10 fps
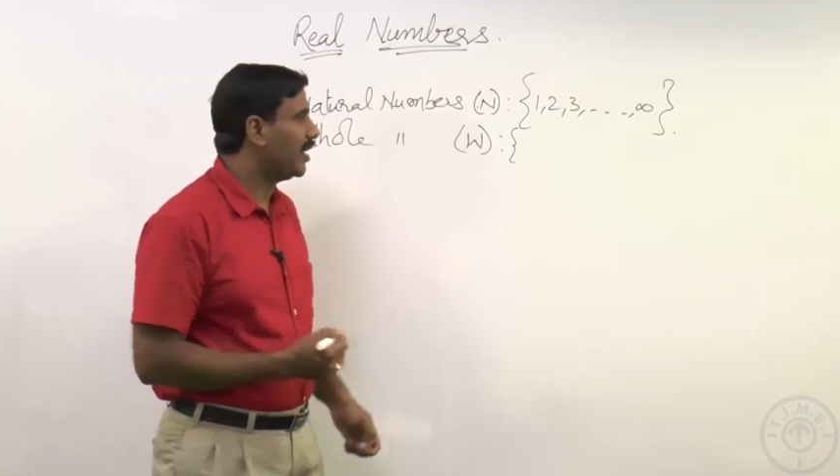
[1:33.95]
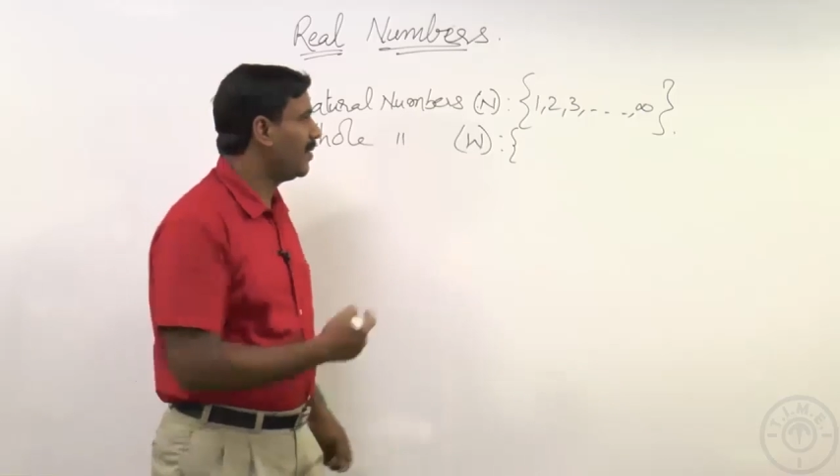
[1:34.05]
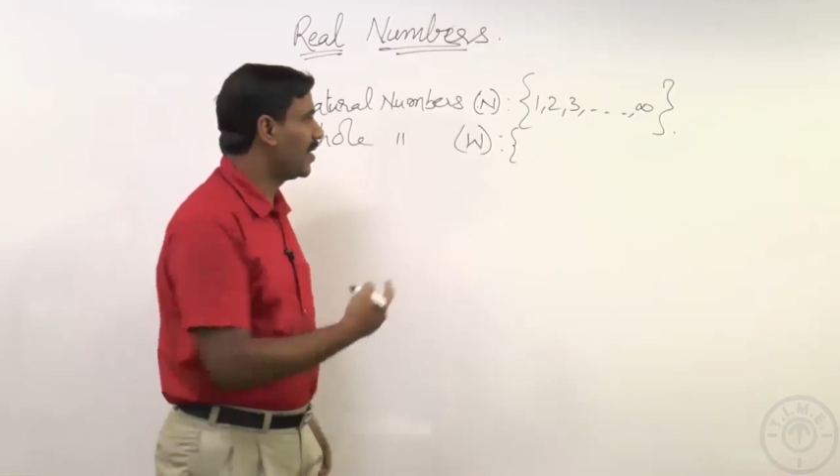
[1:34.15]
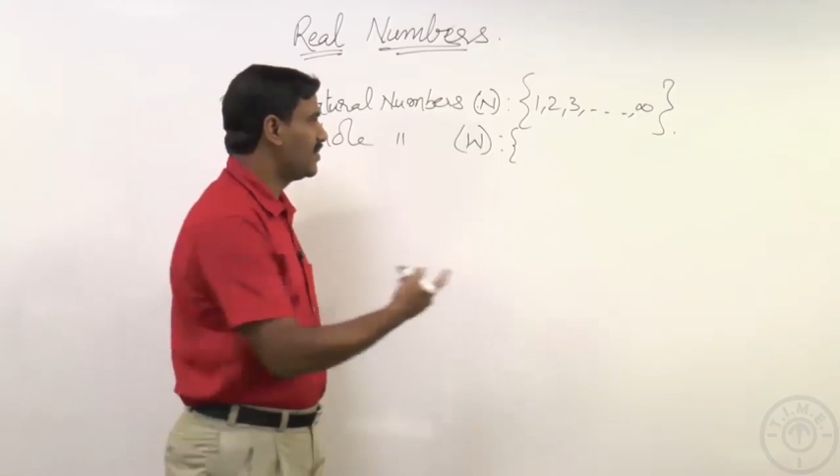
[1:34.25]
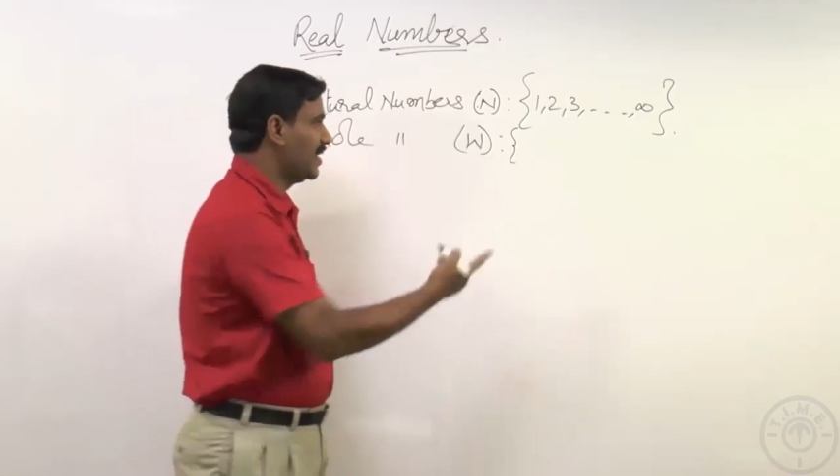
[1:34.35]
it
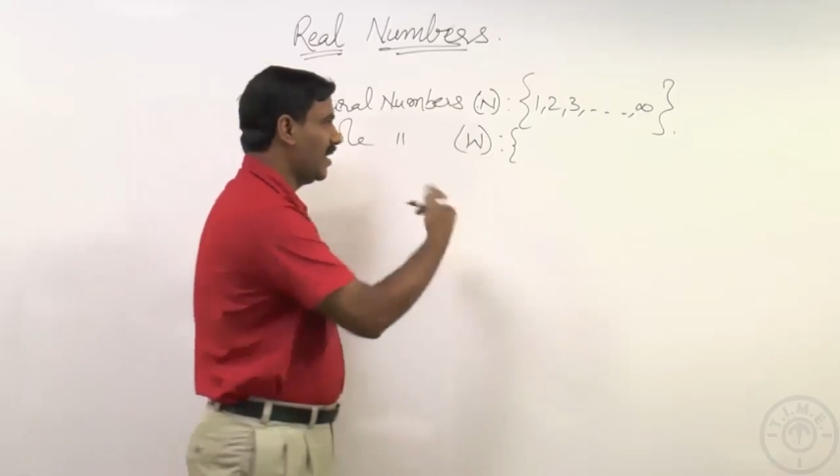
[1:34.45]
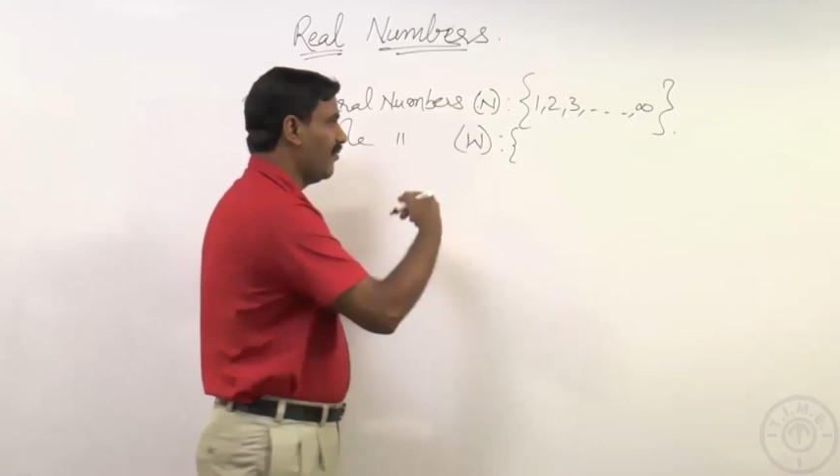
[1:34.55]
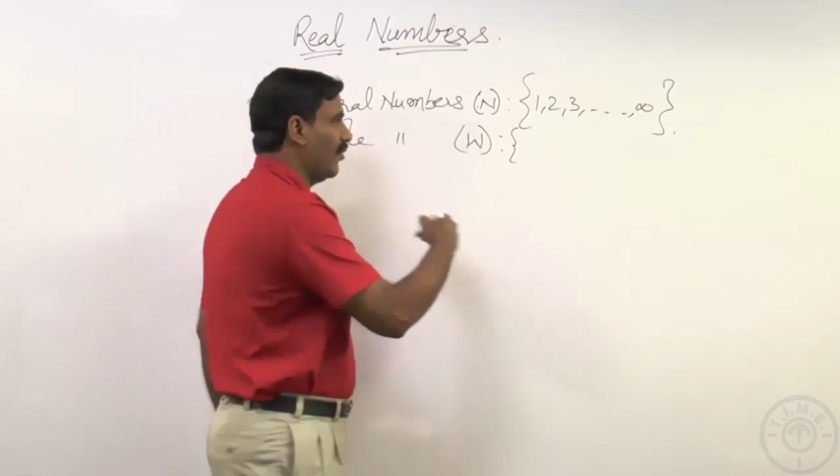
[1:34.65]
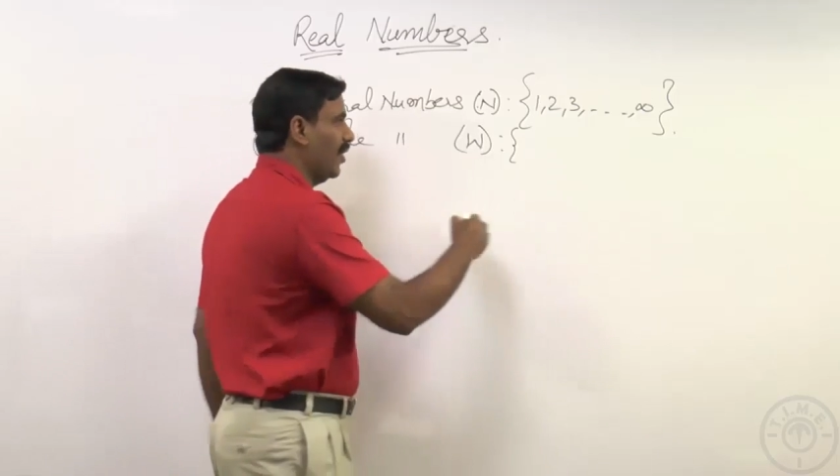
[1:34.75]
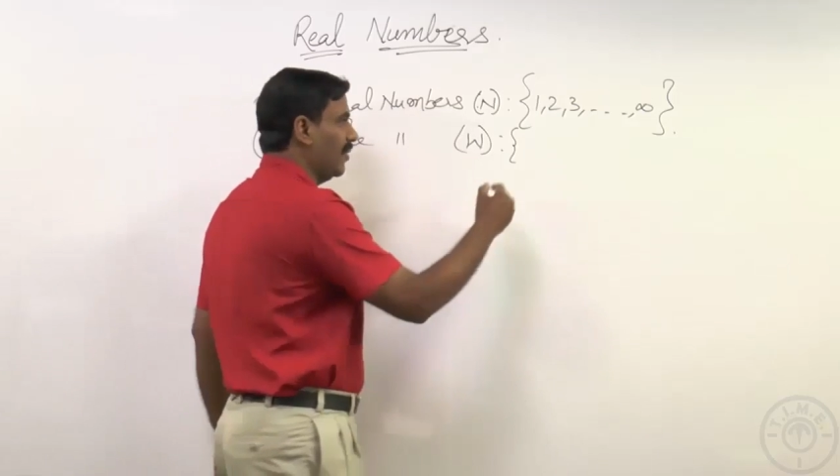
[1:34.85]
becomes set
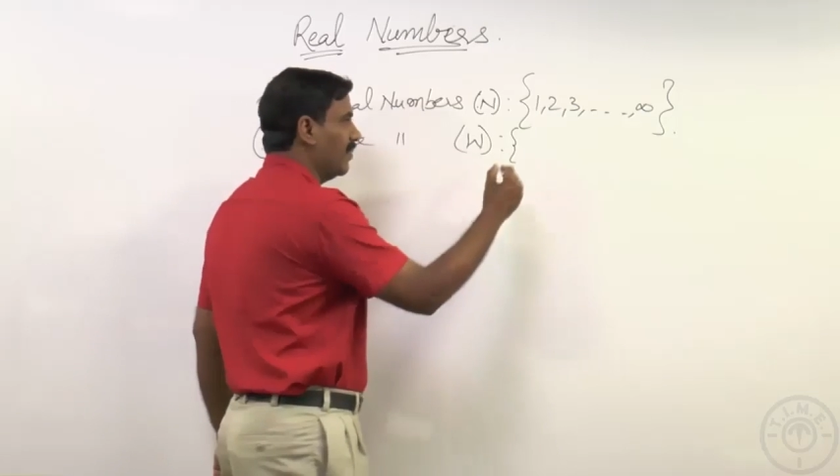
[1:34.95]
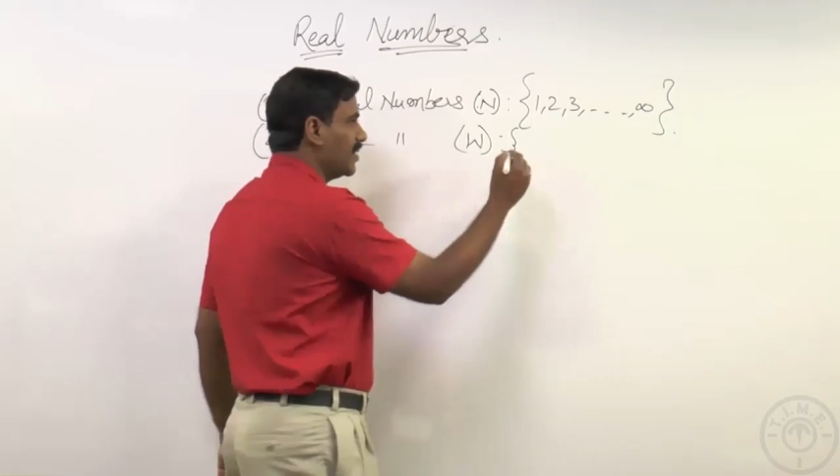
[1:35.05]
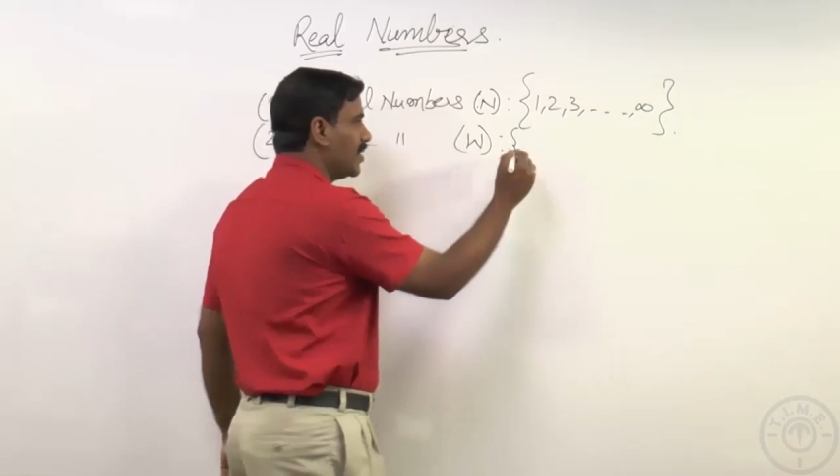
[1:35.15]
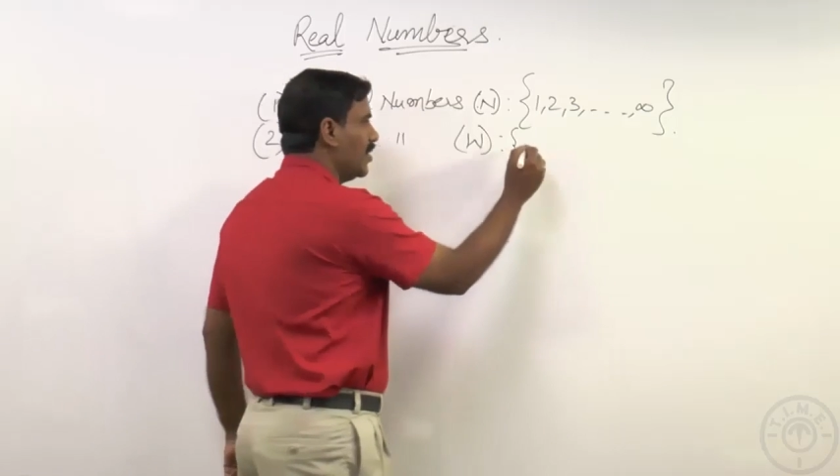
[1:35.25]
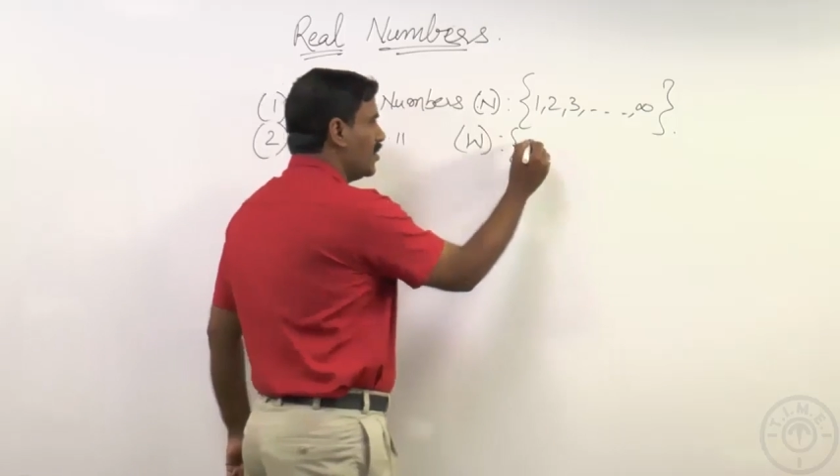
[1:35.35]
of whole numbers.